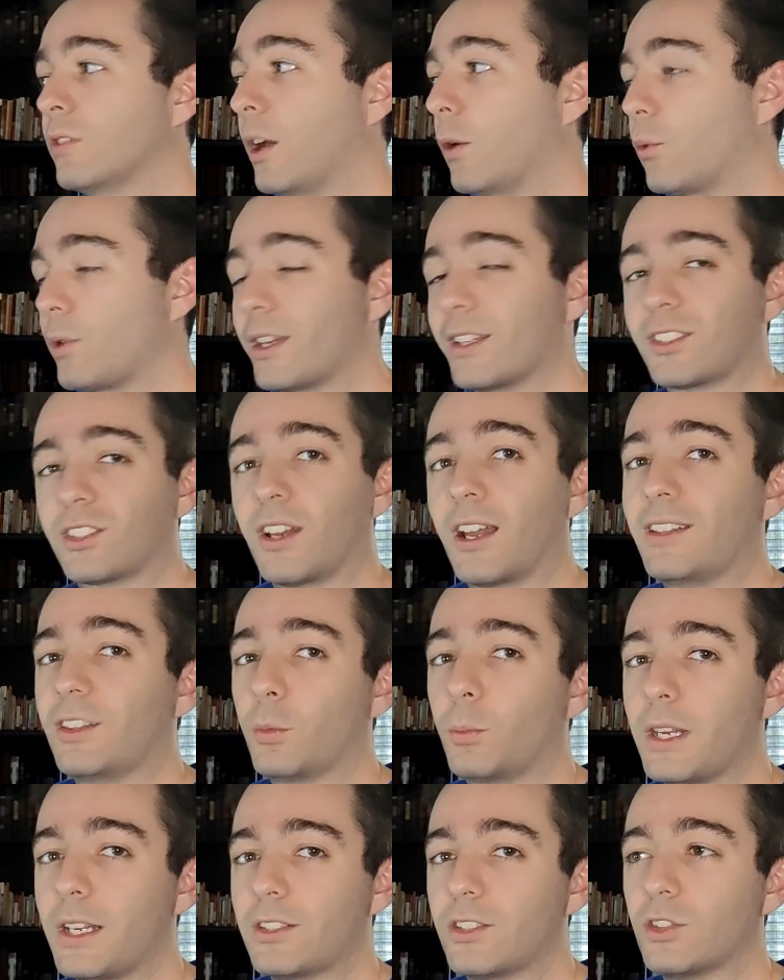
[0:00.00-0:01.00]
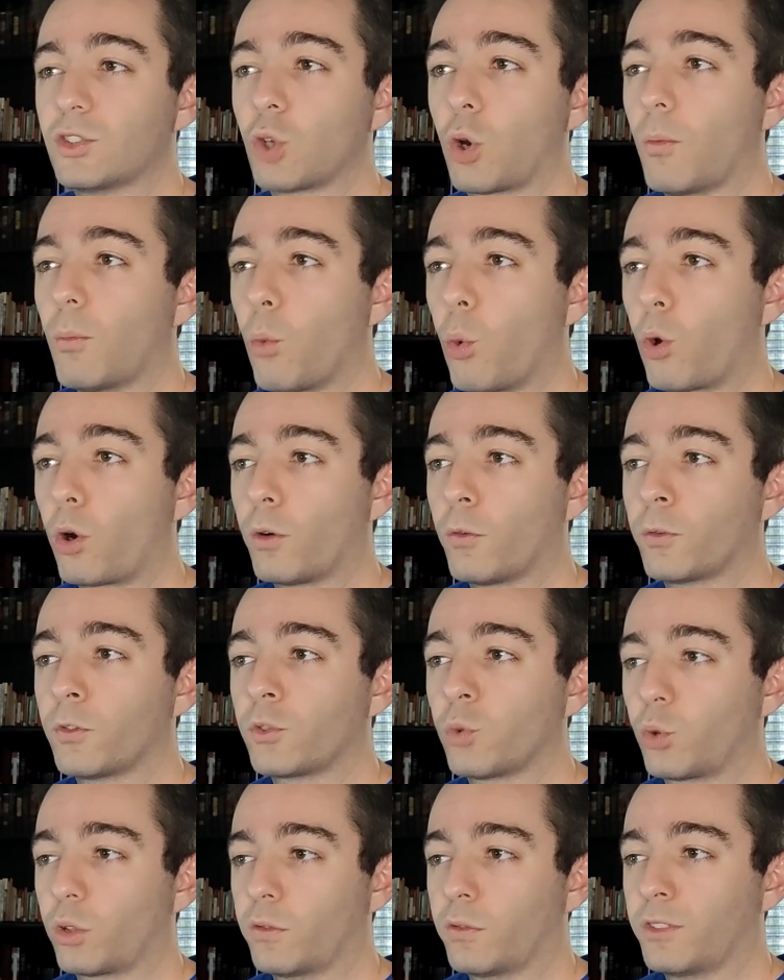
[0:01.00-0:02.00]
that we assign the pieces are more of
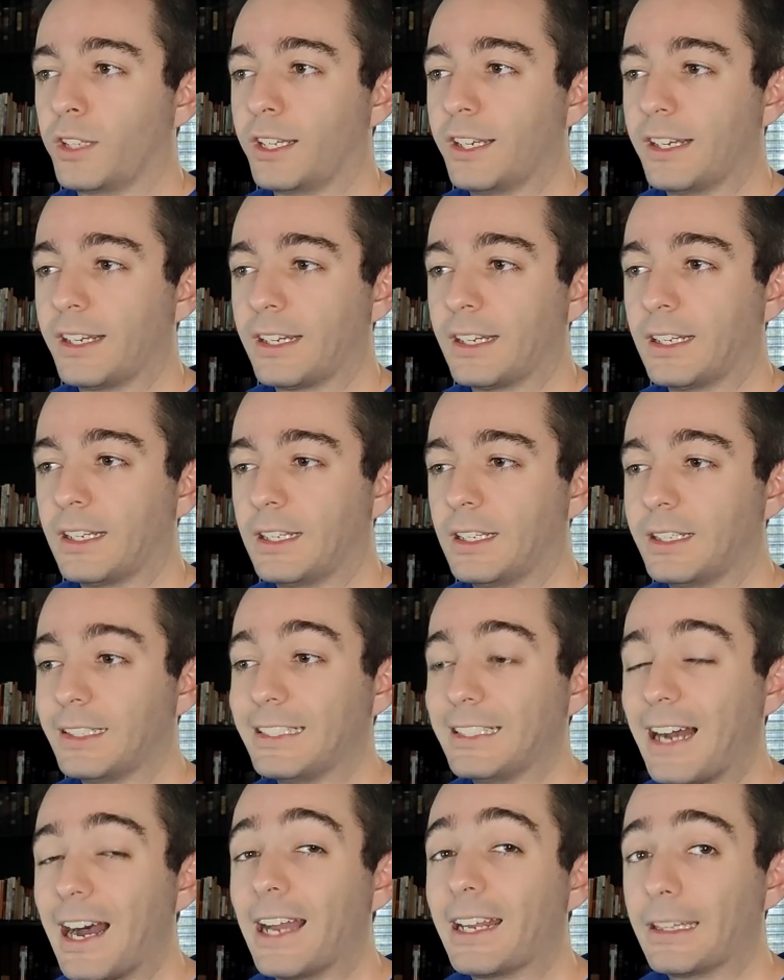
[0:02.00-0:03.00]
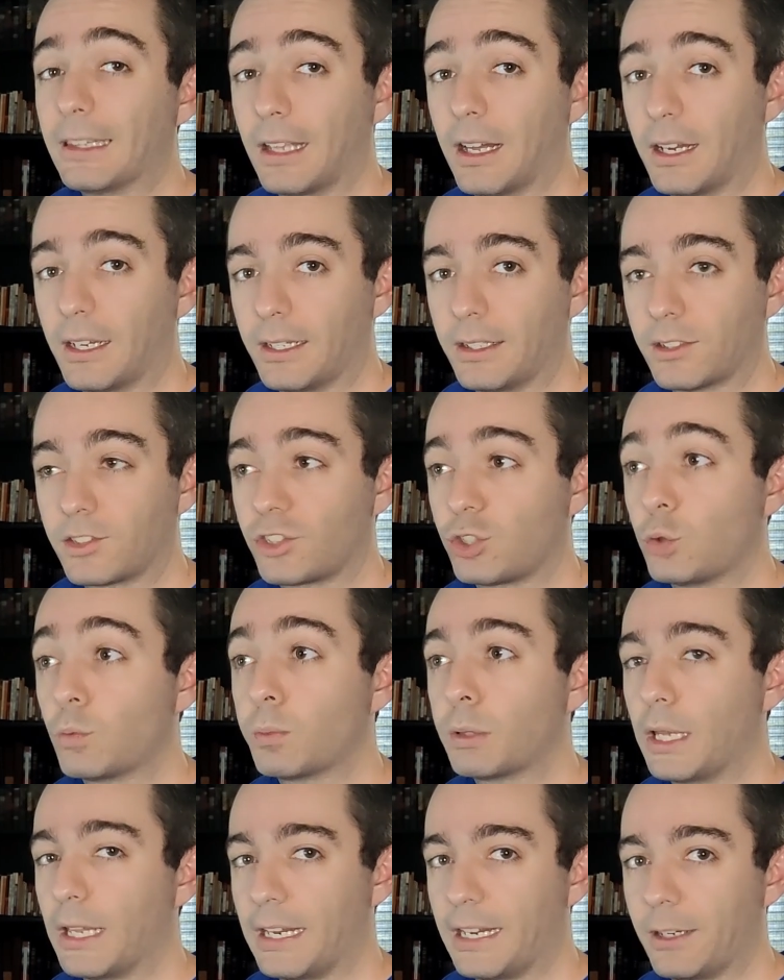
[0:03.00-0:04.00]
sort of like guidelines to
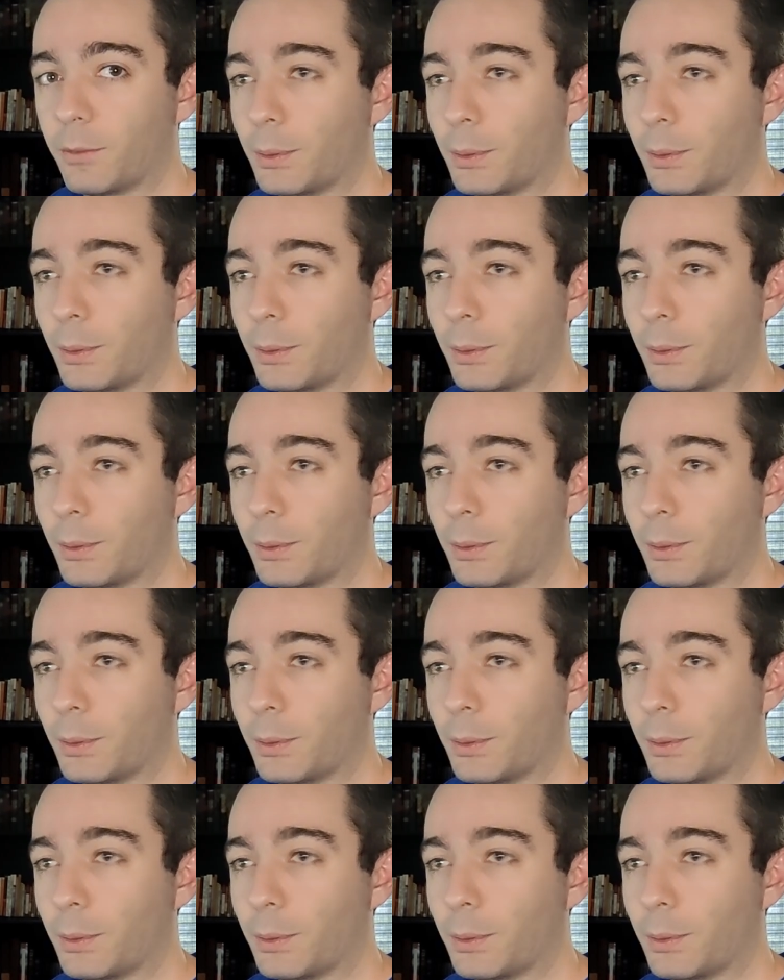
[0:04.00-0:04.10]
playing.